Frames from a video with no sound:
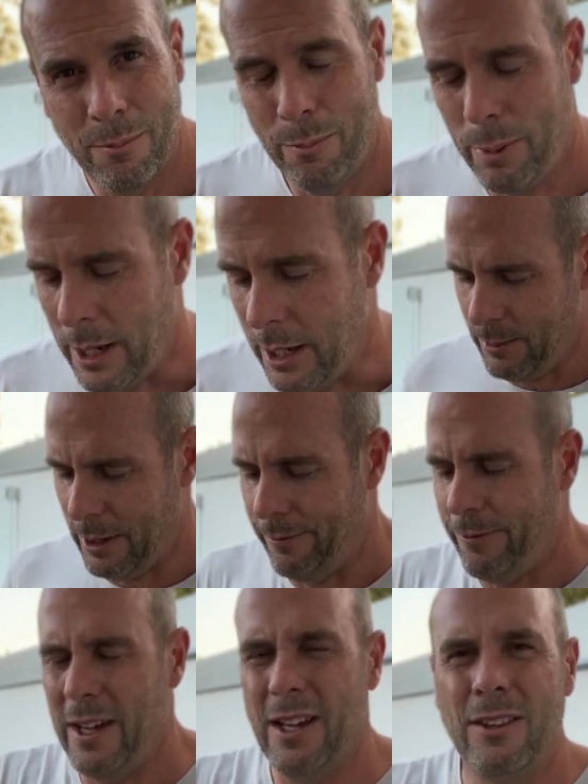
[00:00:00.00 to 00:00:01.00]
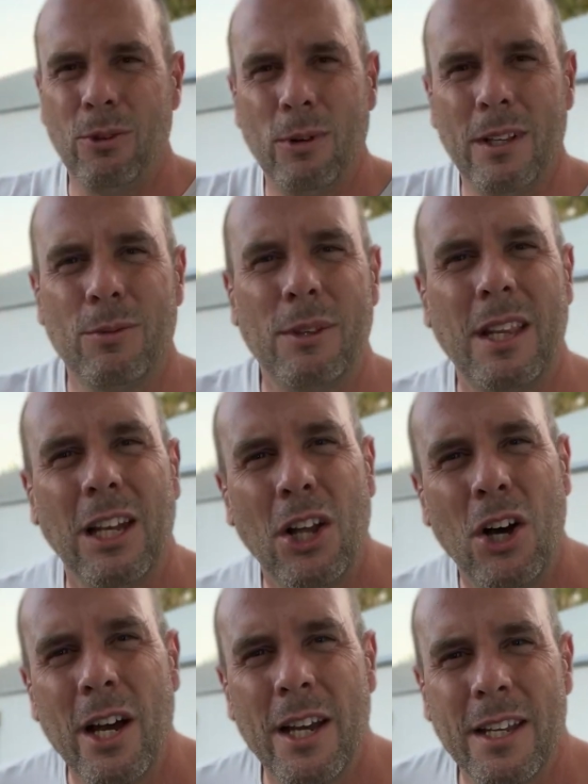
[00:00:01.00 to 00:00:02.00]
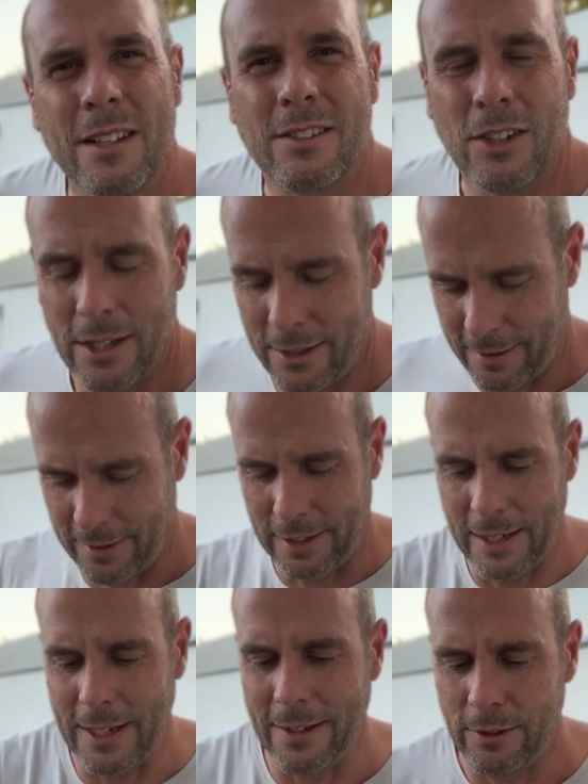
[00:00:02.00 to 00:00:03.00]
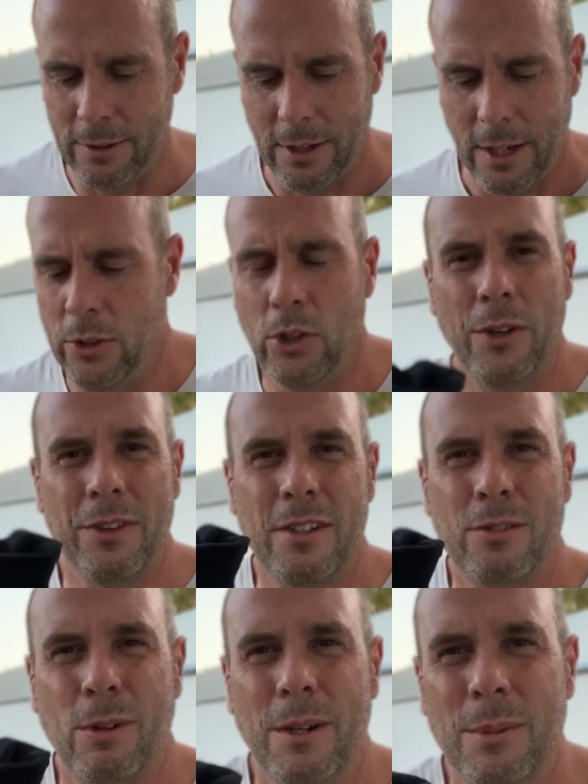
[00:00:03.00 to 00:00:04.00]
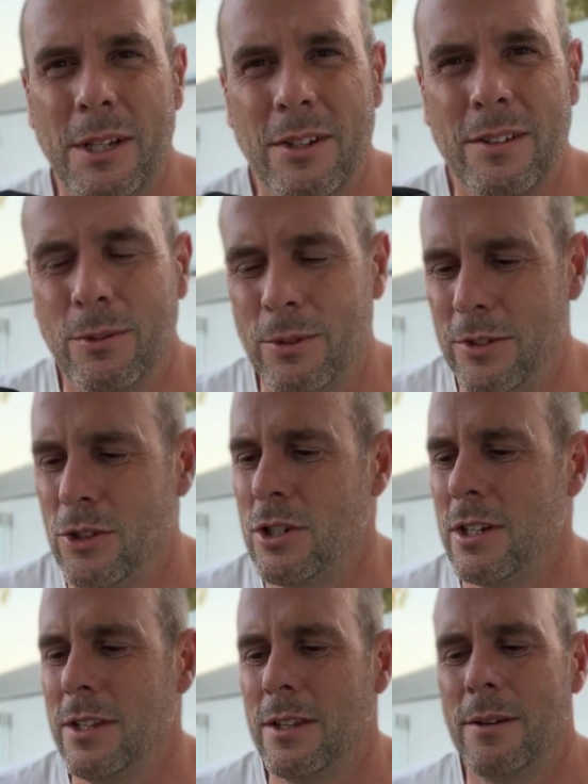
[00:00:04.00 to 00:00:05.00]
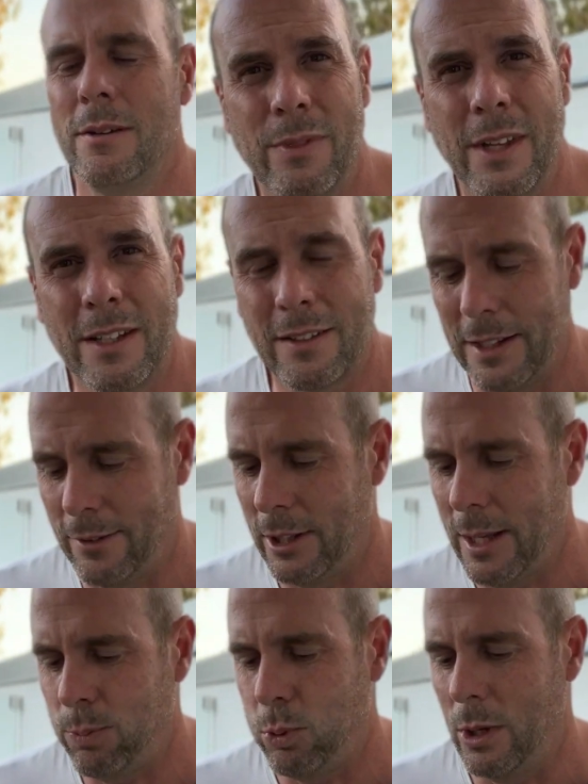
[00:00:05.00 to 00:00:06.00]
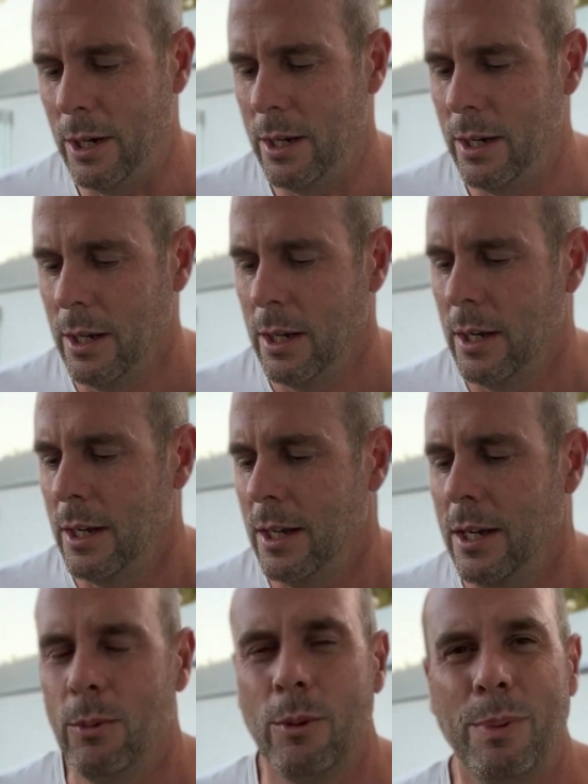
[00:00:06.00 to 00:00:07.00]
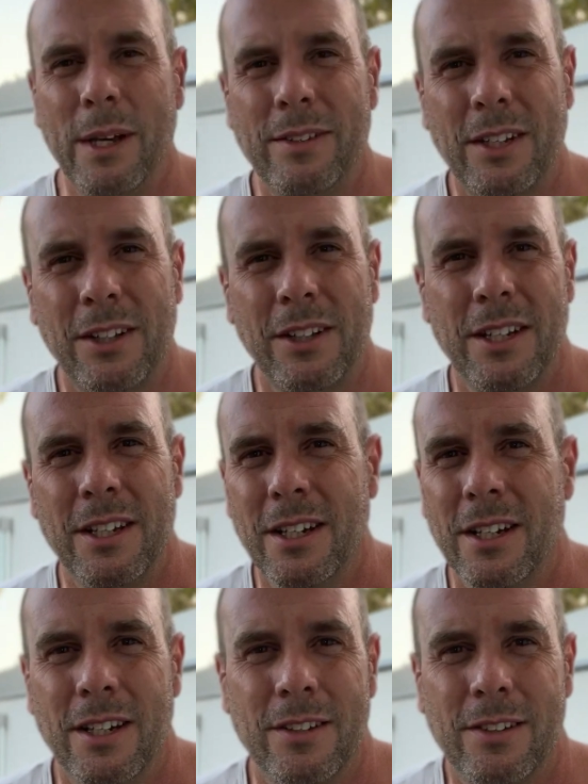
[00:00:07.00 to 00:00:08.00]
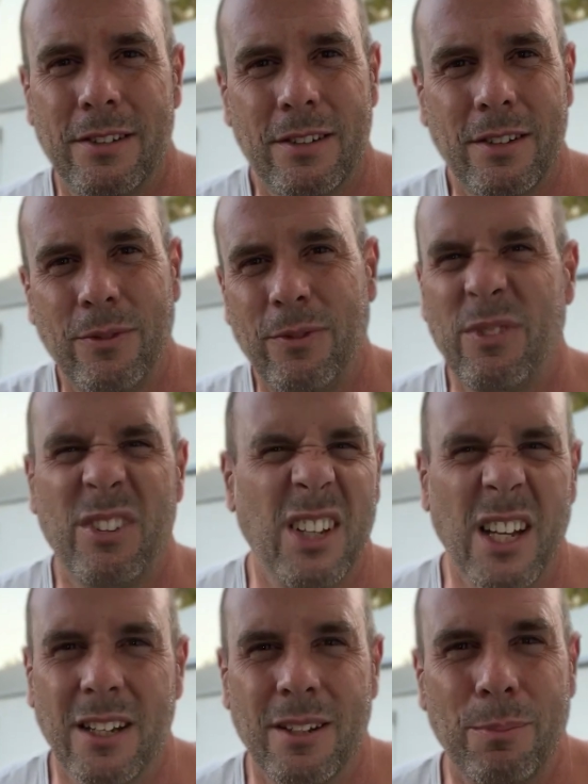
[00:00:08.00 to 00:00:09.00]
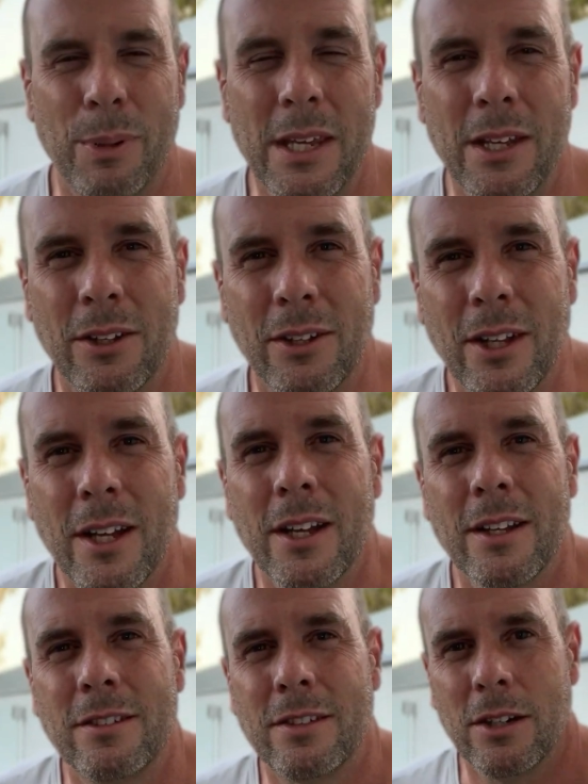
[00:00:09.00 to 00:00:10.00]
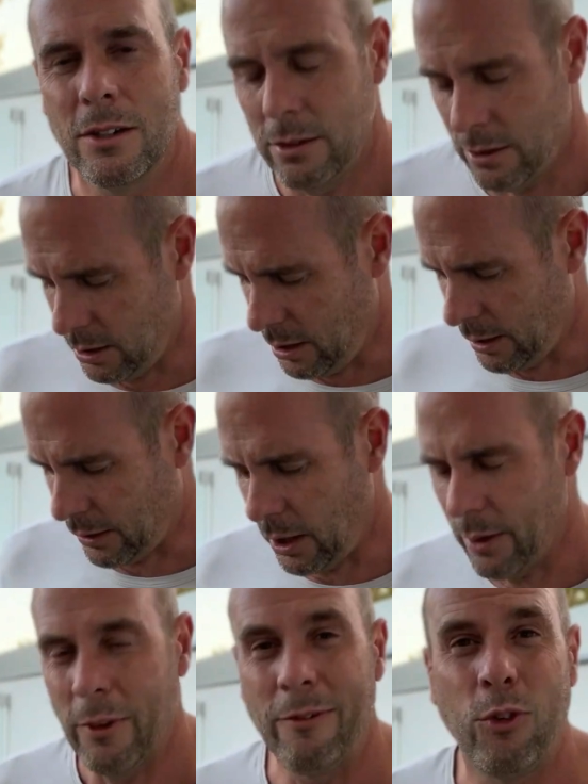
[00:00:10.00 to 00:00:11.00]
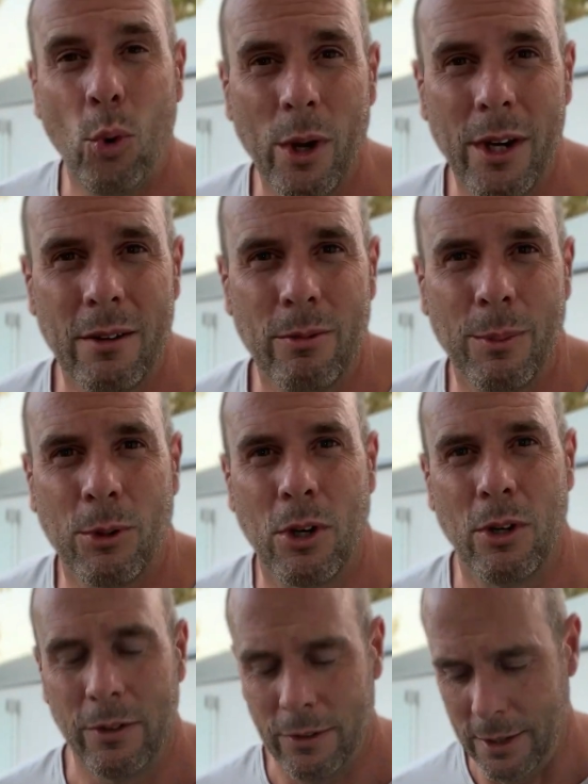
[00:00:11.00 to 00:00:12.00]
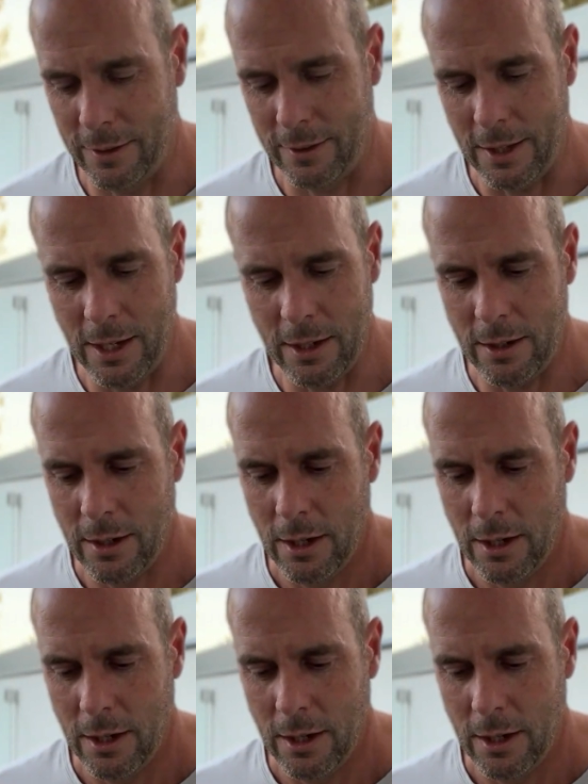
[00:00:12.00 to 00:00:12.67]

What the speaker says: but I found the ones with the lining inside the sleeves, not this one because it was usually the next level up one, it would basically just sort of start to peel. So I kind of avoided Rip Curl since then.